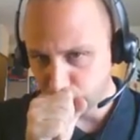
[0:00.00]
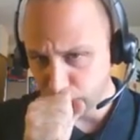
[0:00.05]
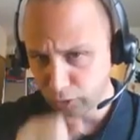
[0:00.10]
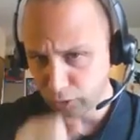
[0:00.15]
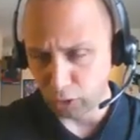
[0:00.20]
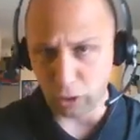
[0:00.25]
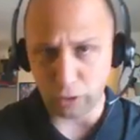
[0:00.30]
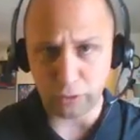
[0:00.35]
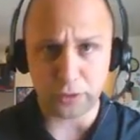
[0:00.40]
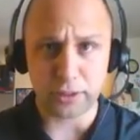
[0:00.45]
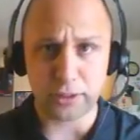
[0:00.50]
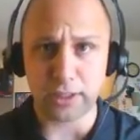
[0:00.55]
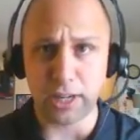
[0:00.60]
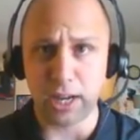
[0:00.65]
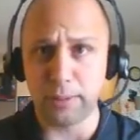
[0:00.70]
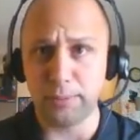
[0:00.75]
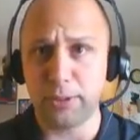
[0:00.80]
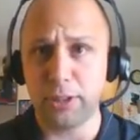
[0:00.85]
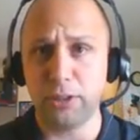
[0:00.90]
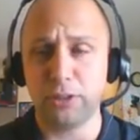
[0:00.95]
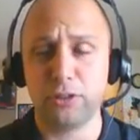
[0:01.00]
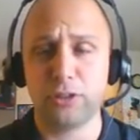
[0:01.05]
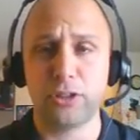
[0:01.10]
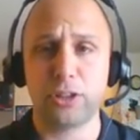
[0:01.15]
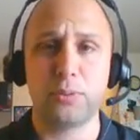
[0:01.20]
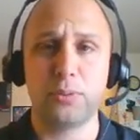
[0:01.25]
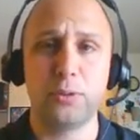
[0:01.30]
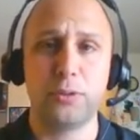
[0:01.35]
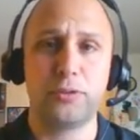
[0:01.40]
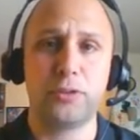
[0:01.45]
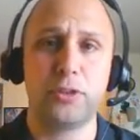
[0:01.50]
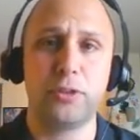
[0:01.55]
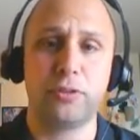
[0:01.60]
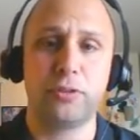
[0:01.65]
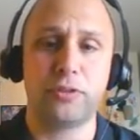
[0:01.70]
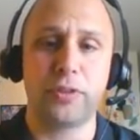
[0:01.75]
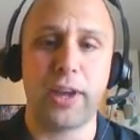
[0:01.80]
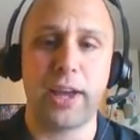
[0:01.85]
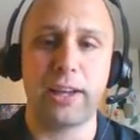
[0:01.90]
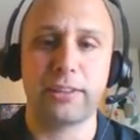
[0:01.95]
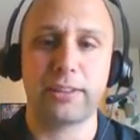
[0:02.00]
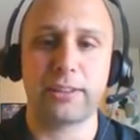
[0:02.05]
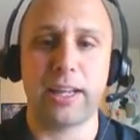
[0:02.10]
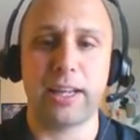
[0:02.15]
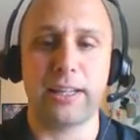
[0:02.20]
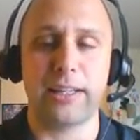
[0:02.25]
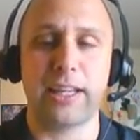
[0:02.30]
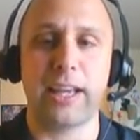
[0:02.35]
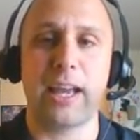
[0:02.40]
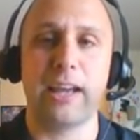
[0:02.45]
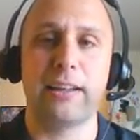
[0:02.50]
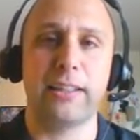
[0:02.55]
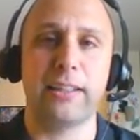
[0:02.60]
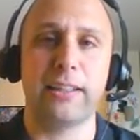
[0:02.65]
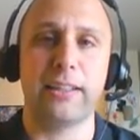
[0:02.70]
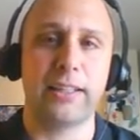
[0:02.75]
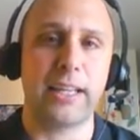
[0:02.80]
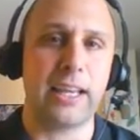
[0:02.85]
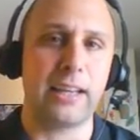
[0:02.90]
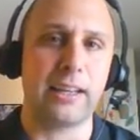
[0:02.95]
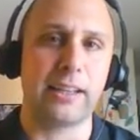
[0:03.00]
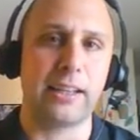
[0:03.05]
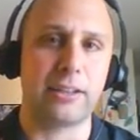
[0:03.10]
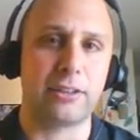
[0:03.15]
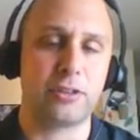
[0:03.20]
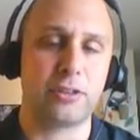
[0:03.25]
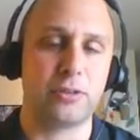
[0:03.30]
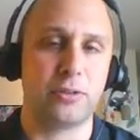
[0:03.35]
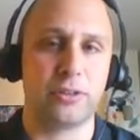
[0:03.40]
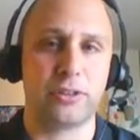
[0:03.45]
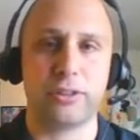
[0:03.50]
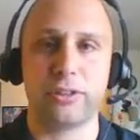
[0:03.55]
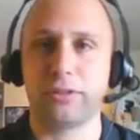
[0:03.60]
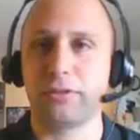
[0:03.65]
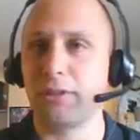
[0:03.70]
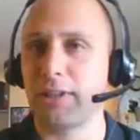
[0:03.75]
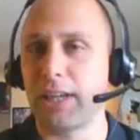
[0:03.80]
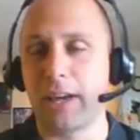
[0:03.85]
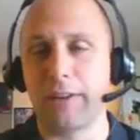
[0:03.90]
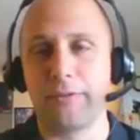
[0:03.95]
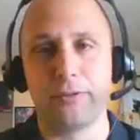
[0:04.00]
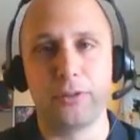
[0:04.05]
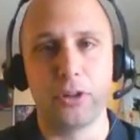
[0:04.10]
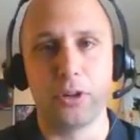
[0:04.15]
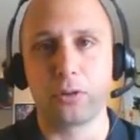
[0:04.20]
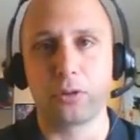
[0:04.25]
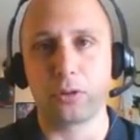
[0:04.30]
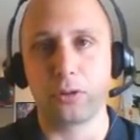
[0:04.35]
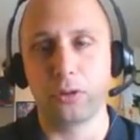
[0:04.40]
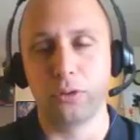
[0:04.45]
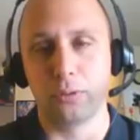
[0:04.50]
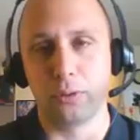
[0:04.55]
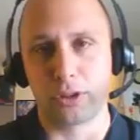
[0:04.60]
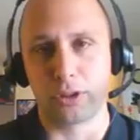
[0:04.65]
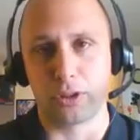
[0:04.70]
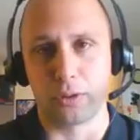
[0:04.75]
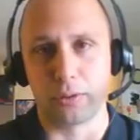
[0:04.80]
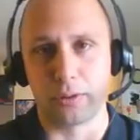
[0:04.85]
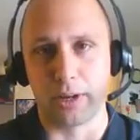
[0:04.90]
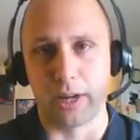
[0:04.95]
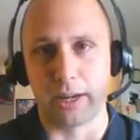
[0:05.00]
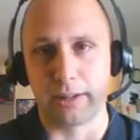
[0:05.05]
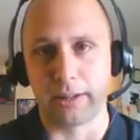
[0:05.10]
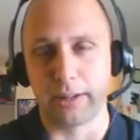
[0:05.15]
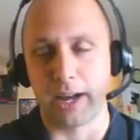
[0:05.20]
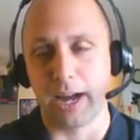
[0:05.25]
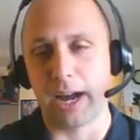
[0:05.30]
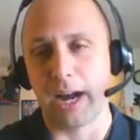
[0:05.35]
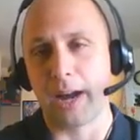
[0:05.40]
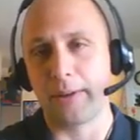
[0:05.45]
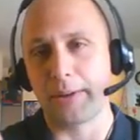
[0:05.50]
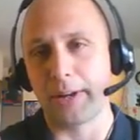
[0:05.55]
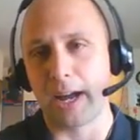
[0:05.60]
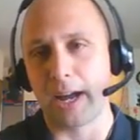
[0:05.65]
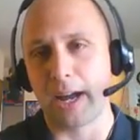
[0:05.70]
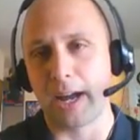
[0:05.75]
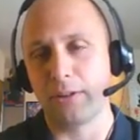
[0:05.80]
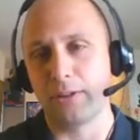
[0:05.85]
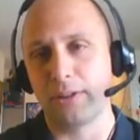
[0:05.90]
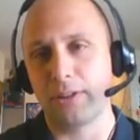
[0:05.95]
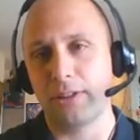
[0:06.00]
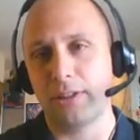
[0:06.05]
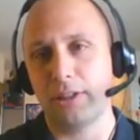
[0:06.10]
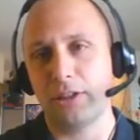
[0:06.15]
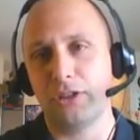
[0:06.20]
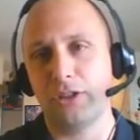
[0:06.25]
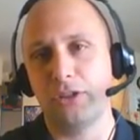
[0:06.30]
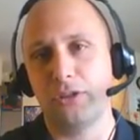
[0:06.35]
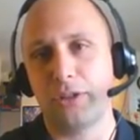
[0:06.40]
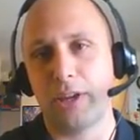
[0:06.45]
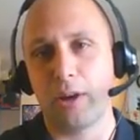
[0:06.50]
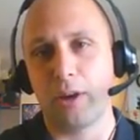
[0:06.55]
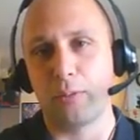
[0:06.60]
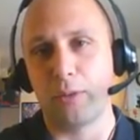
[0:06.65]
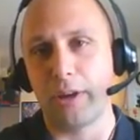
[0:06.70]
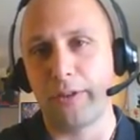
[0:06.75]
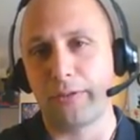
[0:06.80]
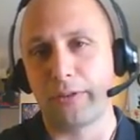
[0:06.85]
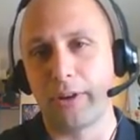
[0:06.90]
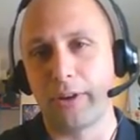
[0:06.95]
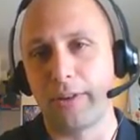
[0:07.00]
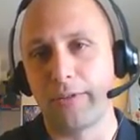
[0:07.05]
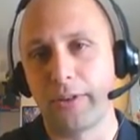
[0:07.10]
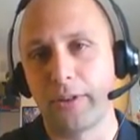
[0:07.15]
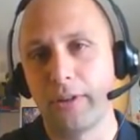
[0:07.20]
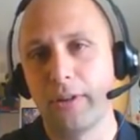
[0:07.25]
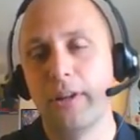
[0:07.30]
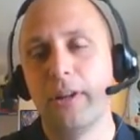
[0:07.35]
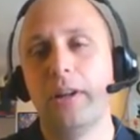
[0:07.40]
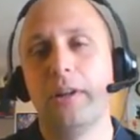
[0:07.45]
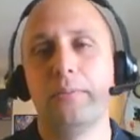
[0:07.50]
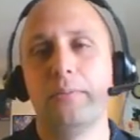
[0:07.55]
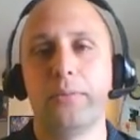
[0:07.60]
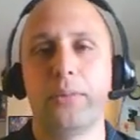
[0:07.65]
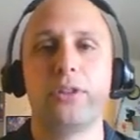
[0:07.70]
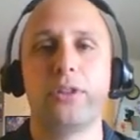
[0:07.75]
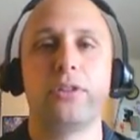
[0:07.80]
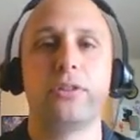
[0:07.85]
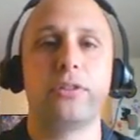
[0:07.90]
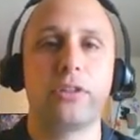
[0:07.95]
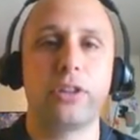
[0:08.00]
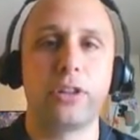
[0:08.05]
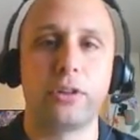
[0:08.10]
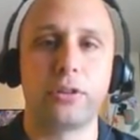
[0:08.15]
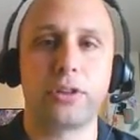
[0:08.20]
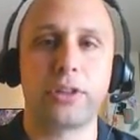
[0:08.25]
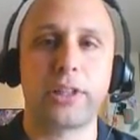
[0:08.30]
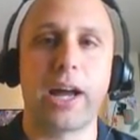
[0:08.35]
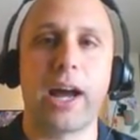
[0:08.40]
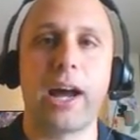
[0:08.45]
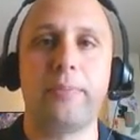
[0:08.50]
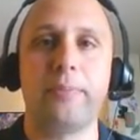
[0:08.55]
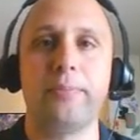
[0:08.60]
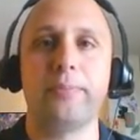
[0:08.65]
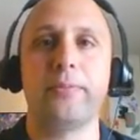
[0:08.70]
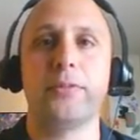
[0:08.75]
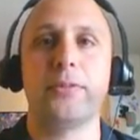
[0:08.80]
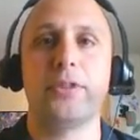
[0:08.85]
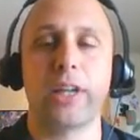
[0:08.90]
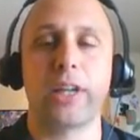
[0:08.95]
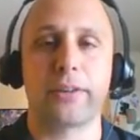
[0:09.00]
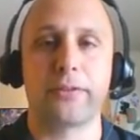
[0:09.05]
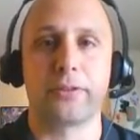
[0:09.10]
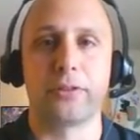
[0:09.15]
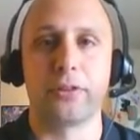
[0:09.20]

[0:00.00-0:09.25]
Oftentimes, teachers just move too fast, and the ELL students just really have no clue what's going on. I mean, I know as a teacher you can't wait forever, but stop, check for